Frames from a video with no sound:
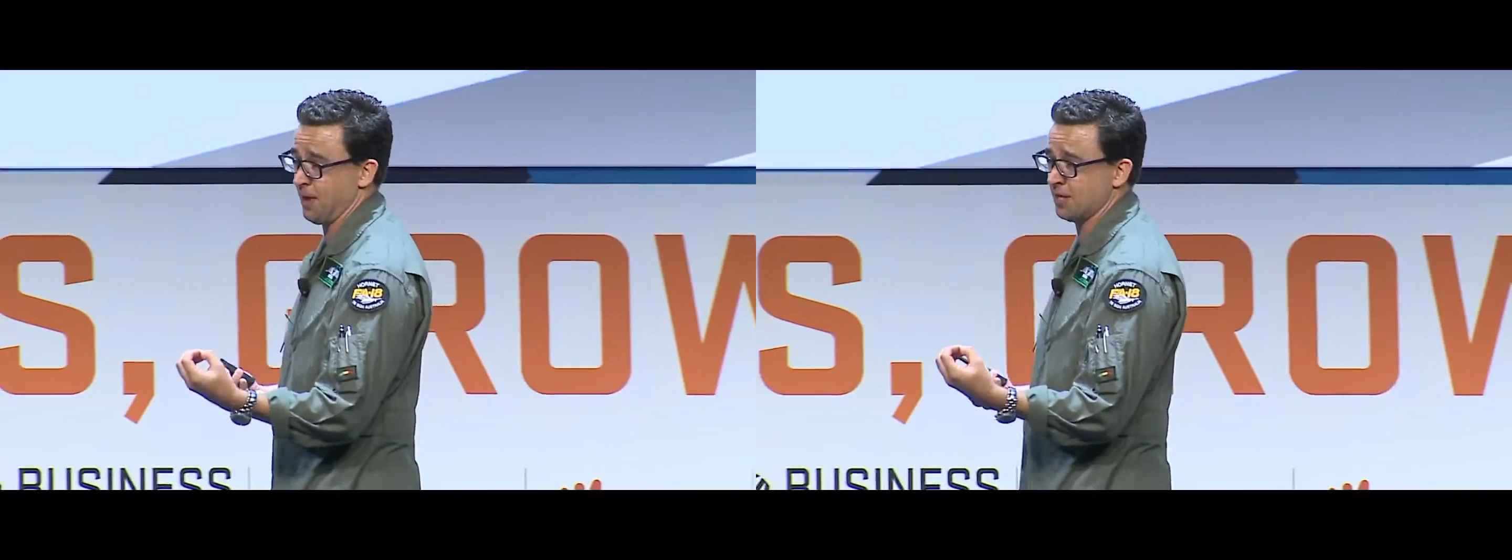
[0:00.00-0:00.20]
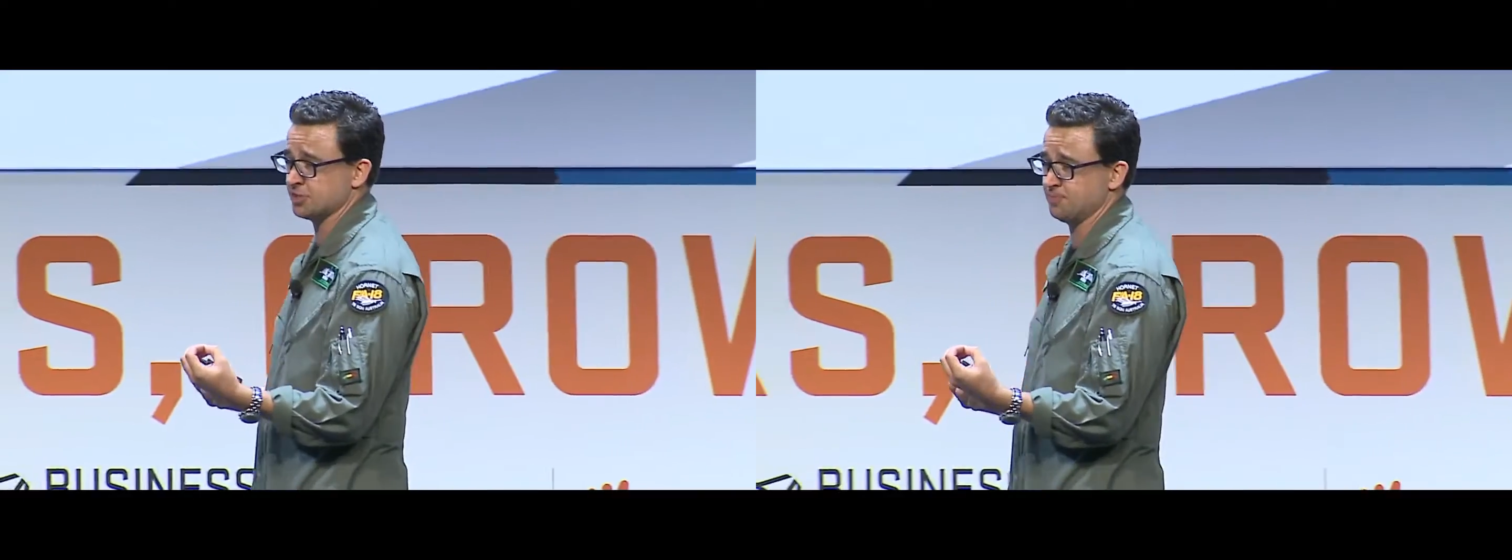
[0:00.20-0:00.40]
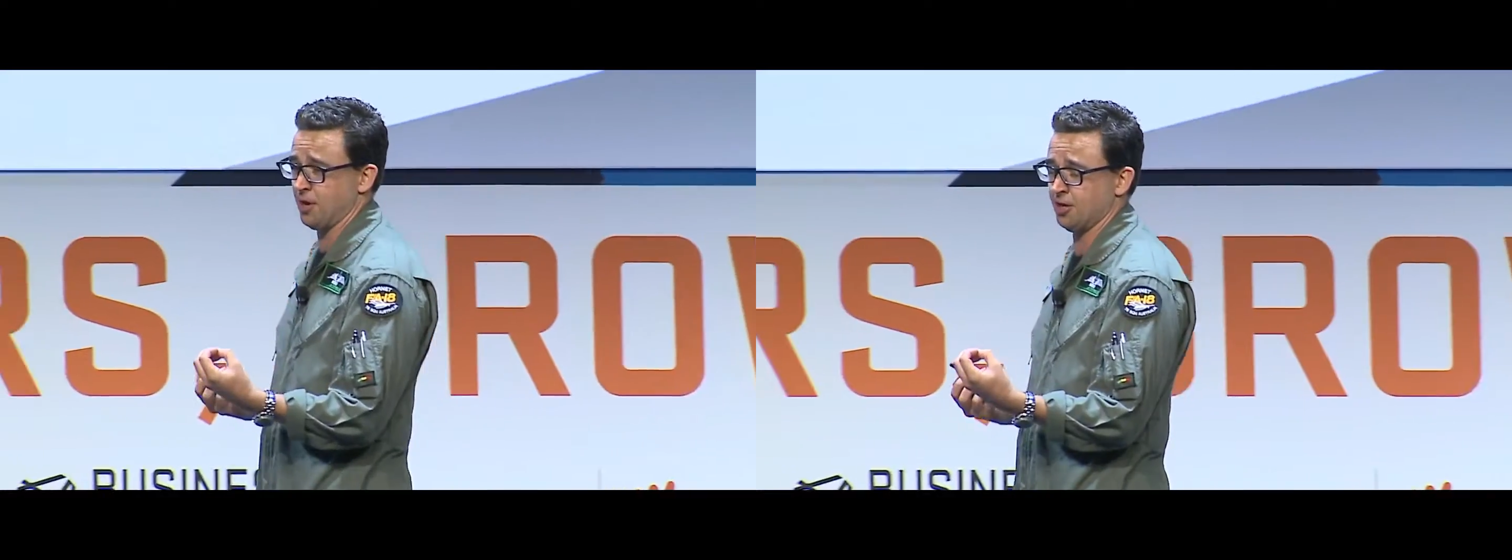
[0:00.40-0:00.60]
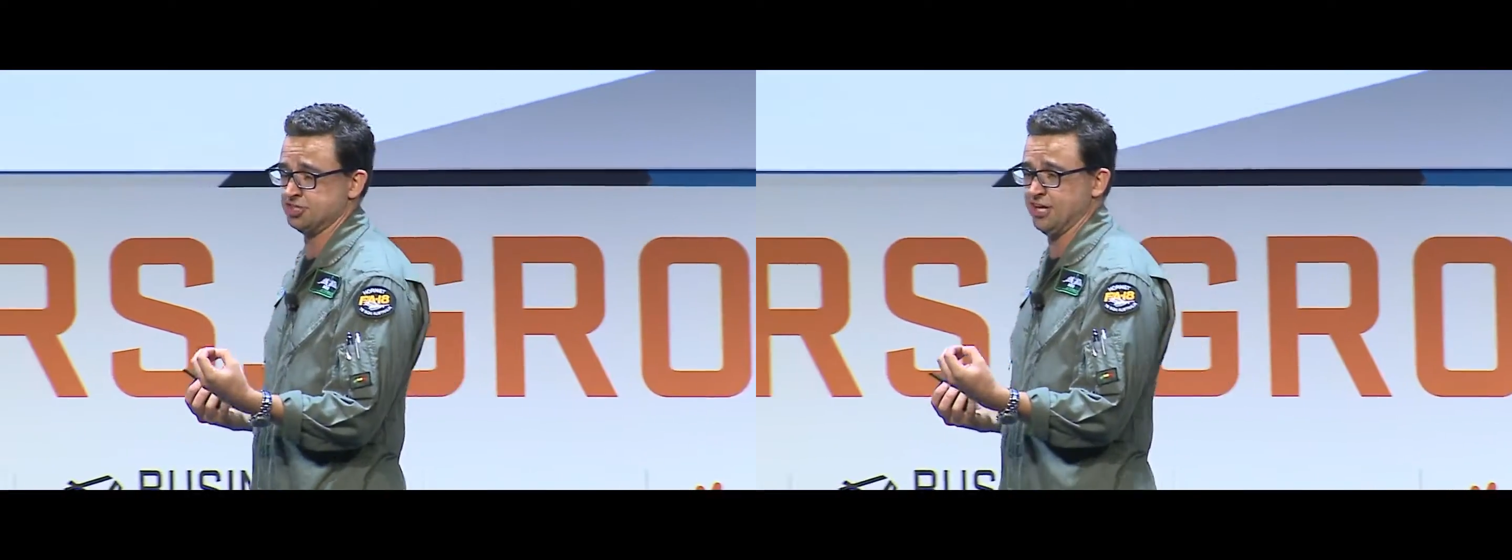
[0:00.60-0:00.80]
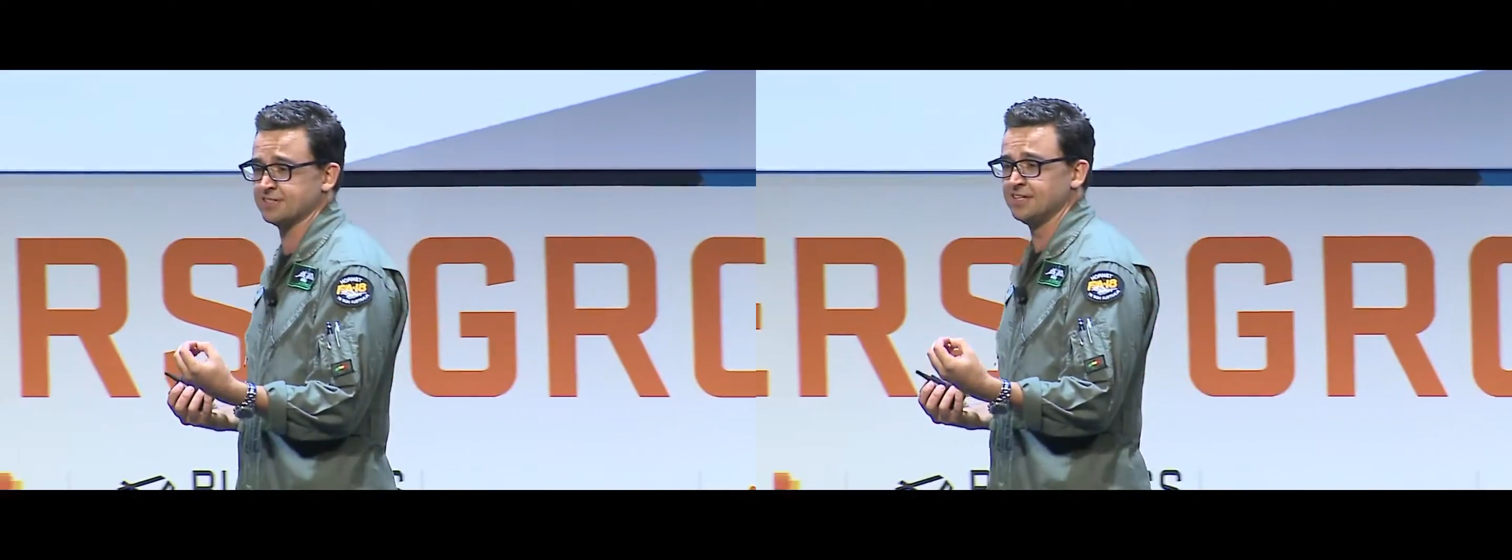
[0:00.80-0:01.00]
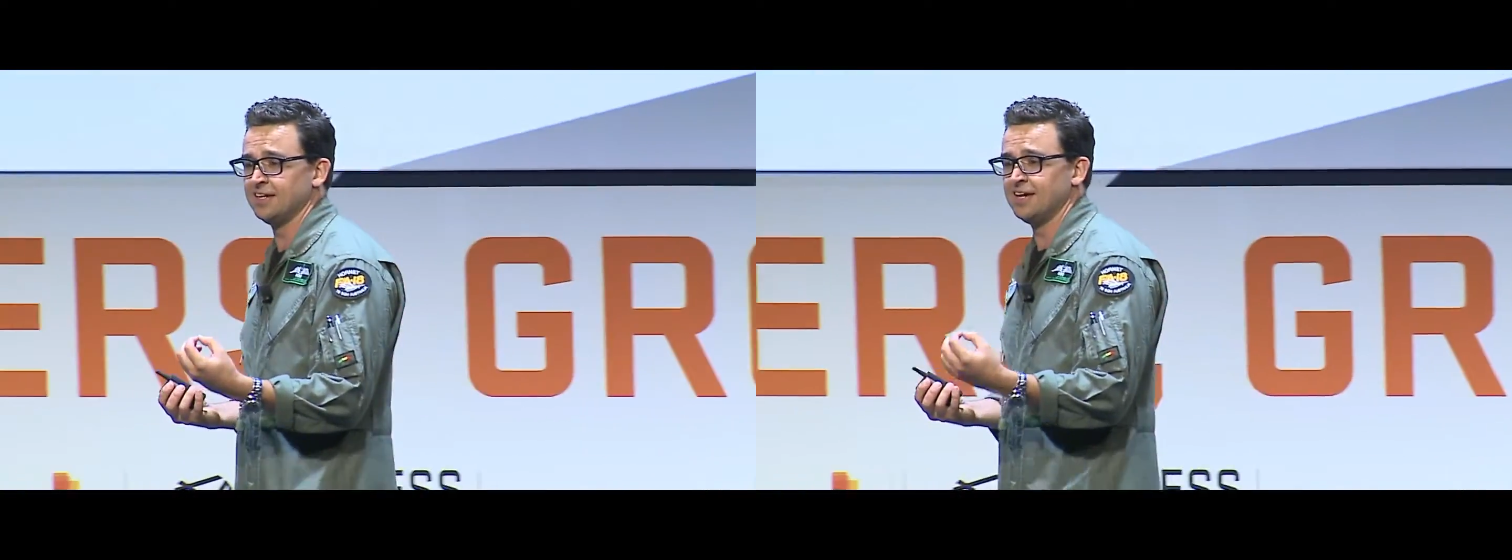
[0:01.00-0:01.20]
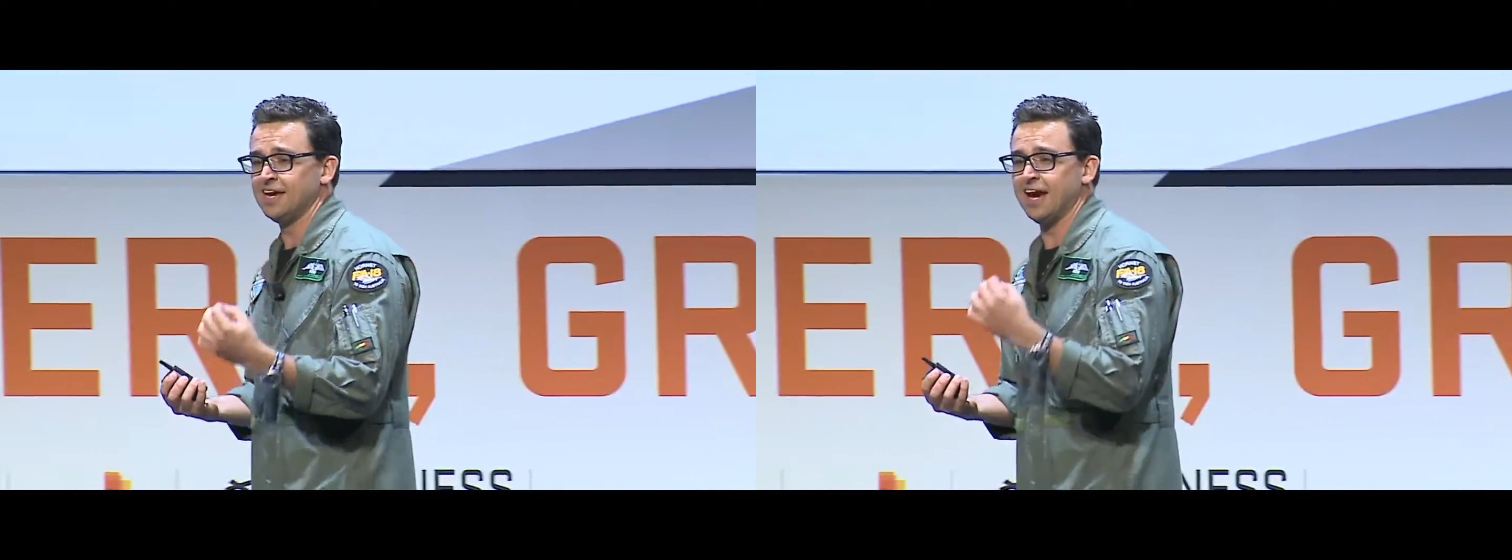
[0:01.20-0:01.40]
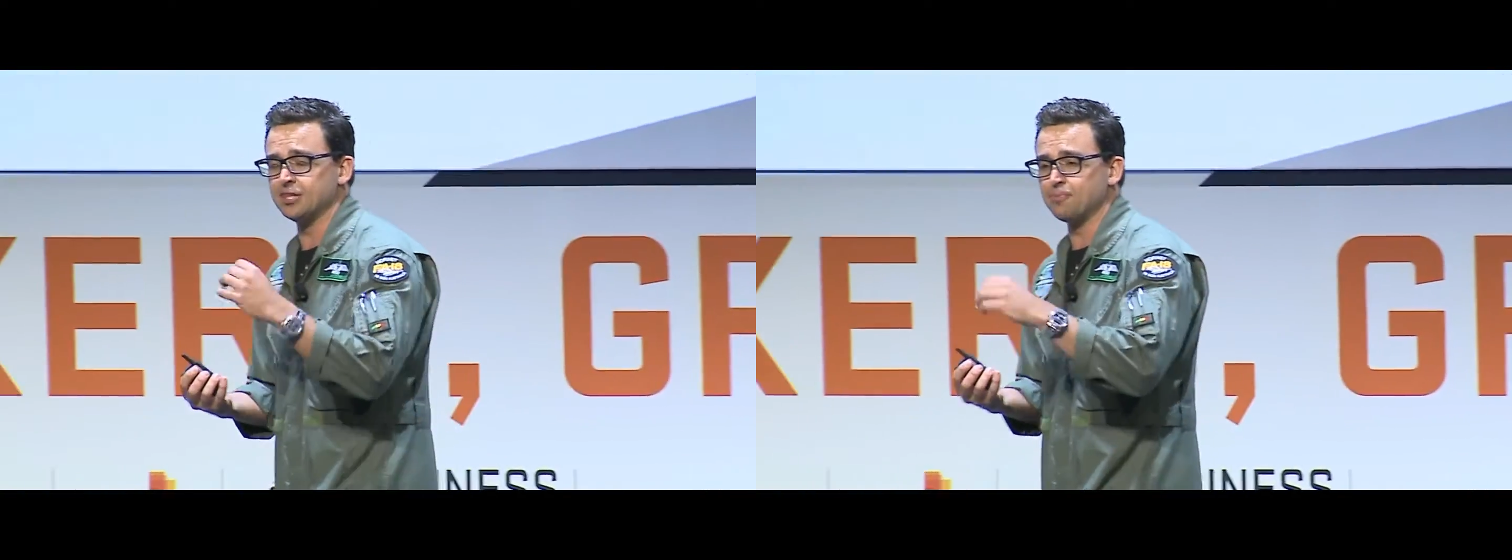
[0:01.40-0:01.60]
a passion project
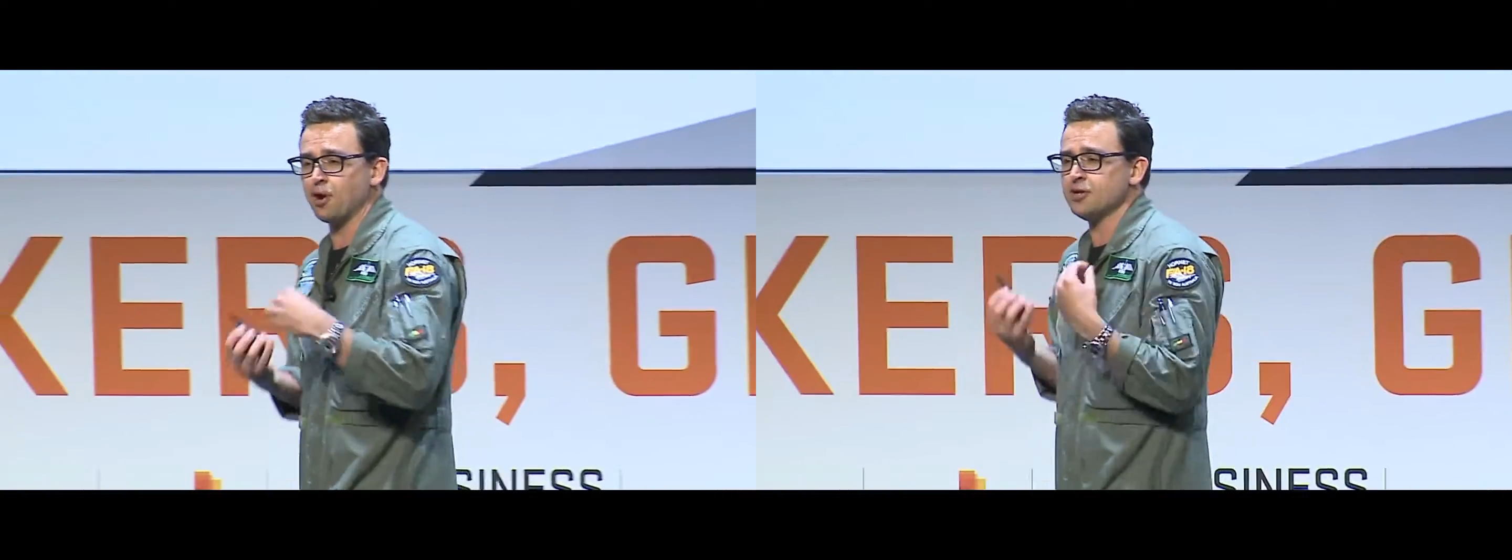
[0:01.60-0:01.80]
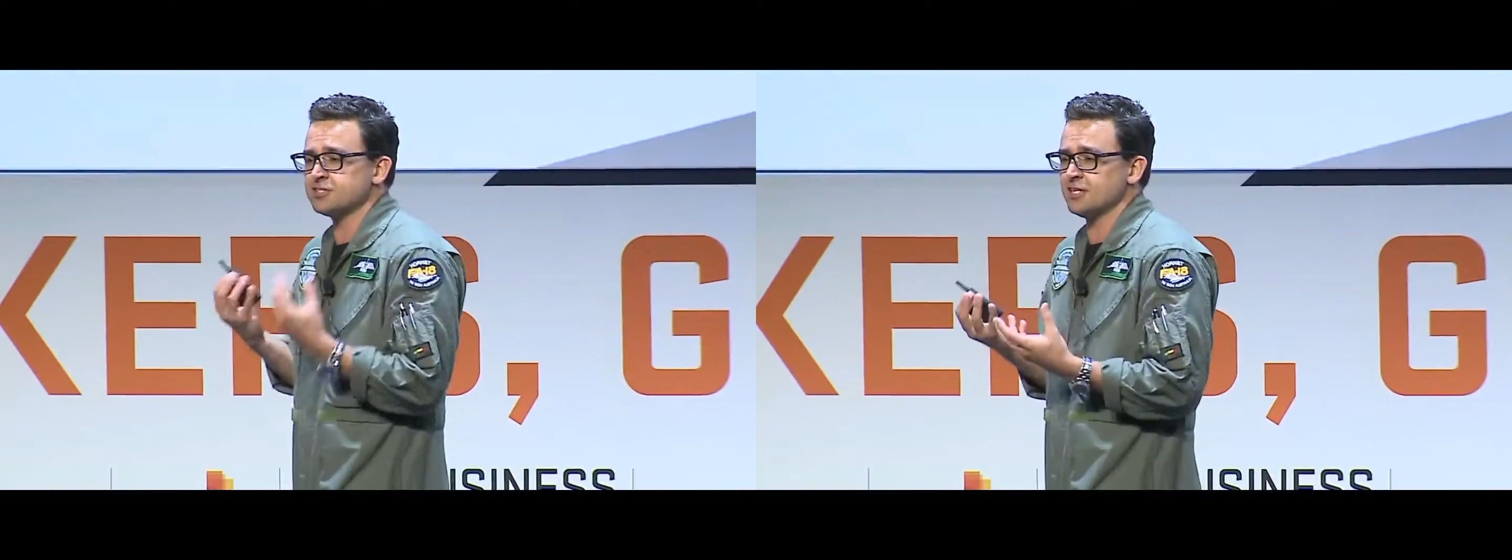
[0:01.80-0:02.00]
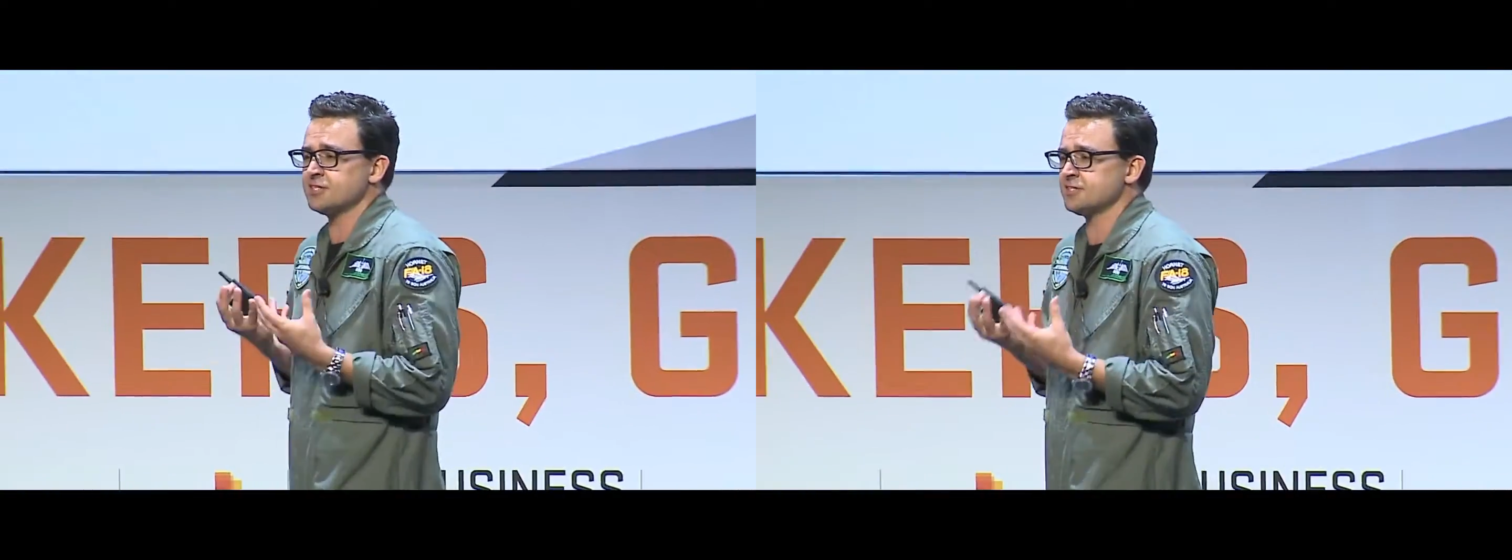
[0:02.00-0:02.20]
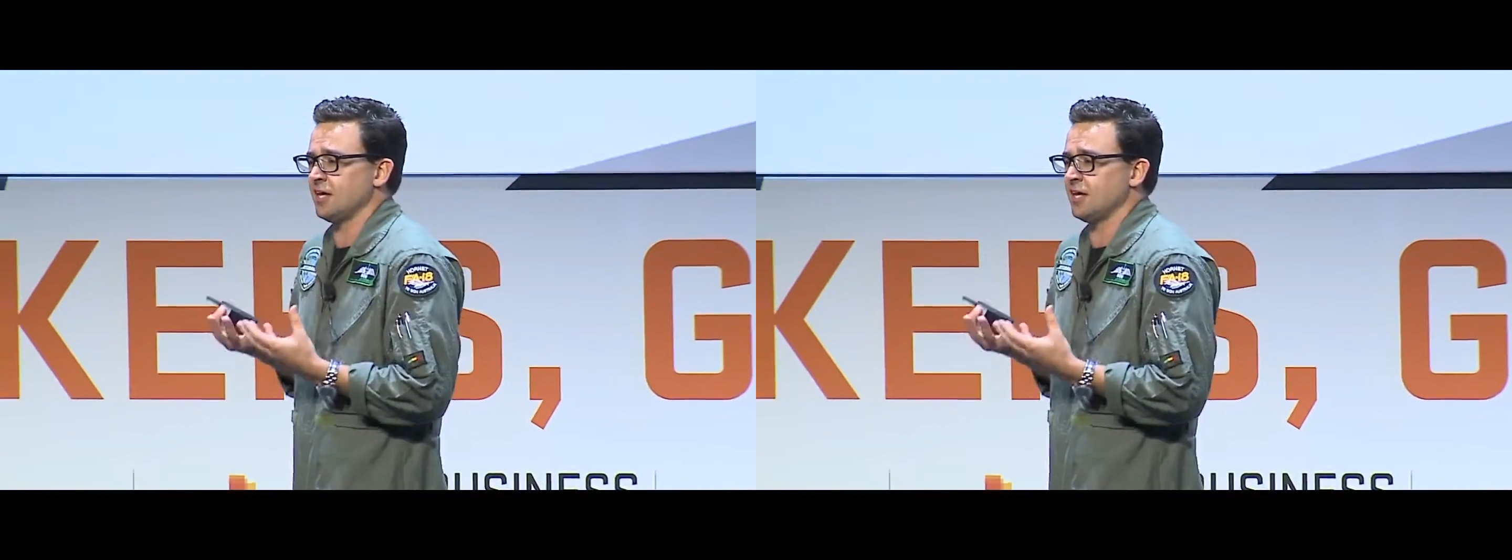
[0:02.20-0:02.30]
and the processes,